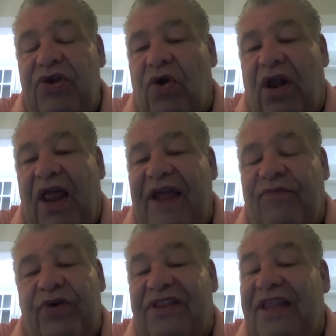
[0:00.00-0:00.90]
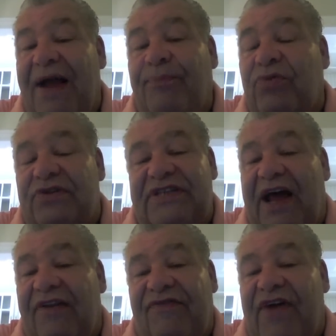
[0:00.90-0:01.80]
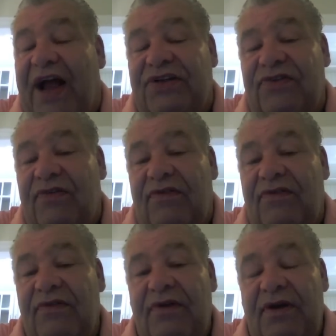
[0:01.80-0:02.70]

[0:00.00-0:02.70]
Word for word: your life with temporal satisfactions